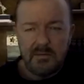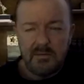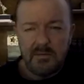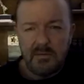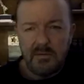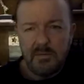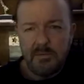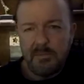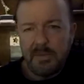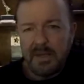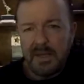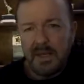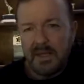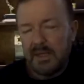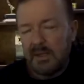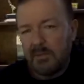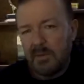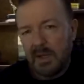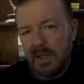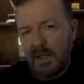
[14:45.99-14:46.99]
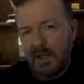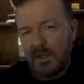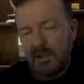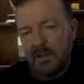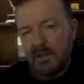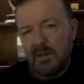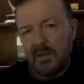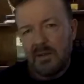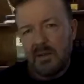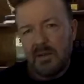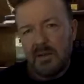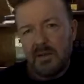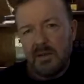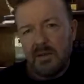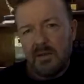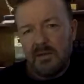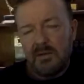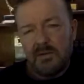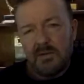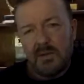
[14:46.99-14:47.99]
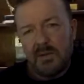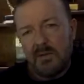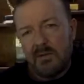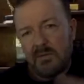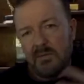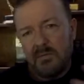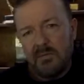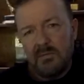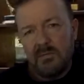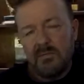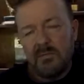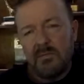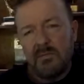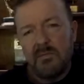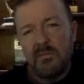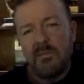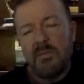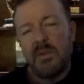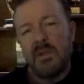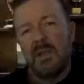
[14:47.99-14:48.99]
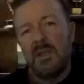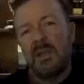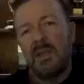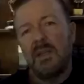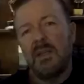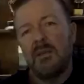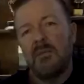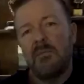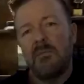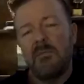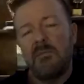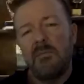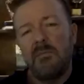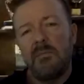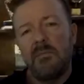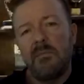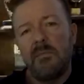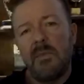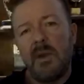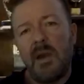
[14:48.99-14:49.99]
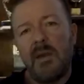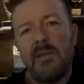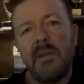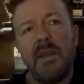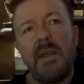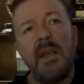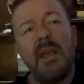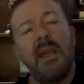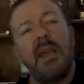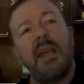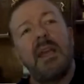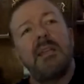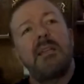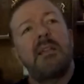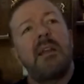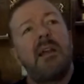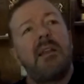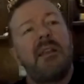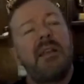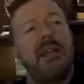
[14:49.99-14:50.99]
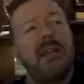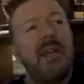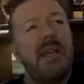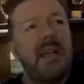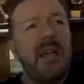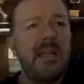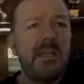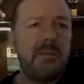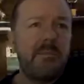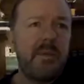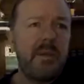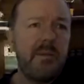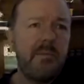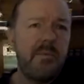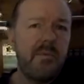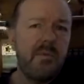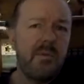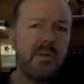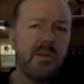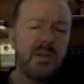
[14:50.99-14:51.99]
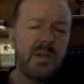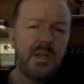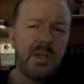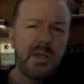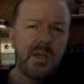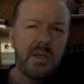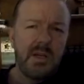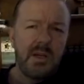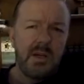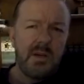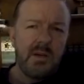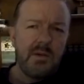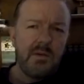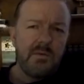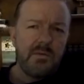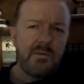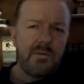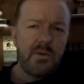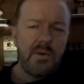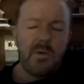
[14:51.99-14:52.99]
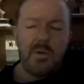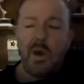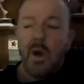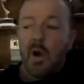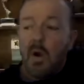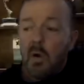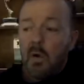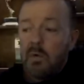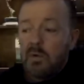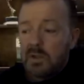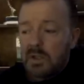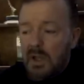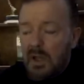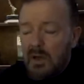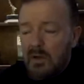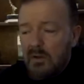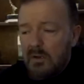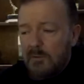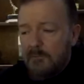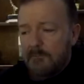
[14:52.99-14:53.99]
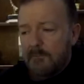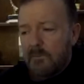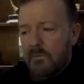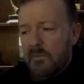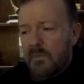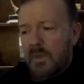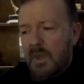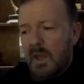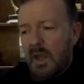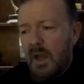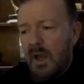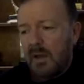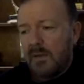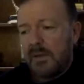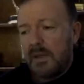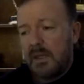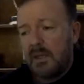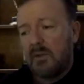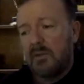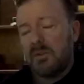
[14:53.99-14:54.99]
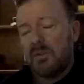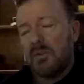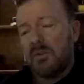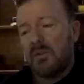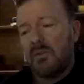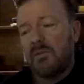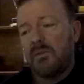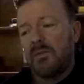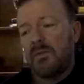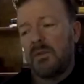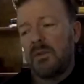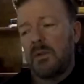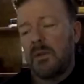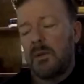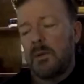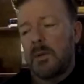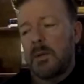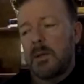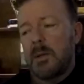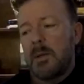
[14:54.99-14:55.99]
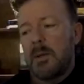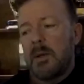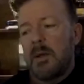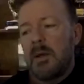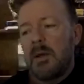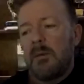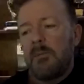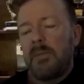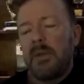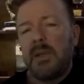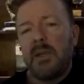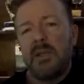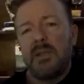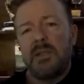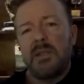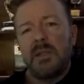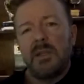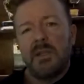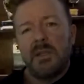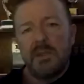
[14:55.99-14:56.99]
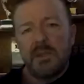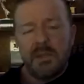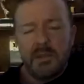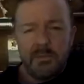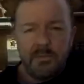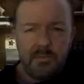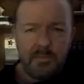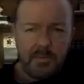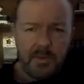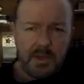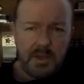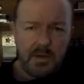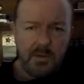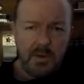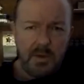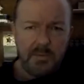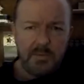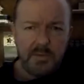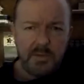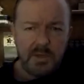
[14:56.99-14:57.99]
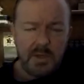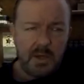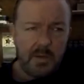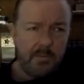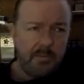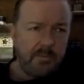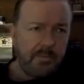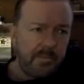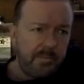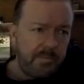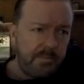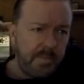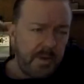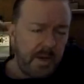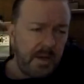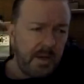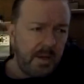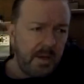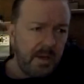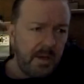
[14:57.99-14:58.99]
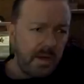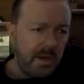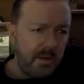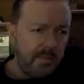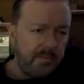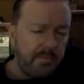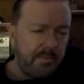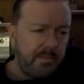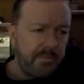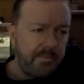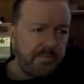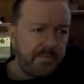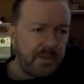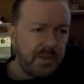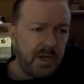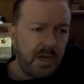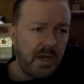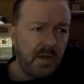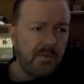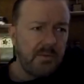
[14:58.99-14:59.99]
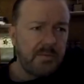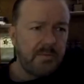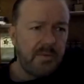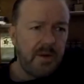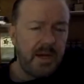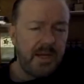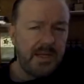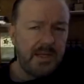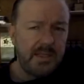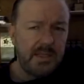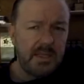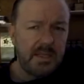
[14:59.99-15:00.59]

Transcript: or be anywhere. So I think it gets people through. Also, I think you sort of, because a child's brain is a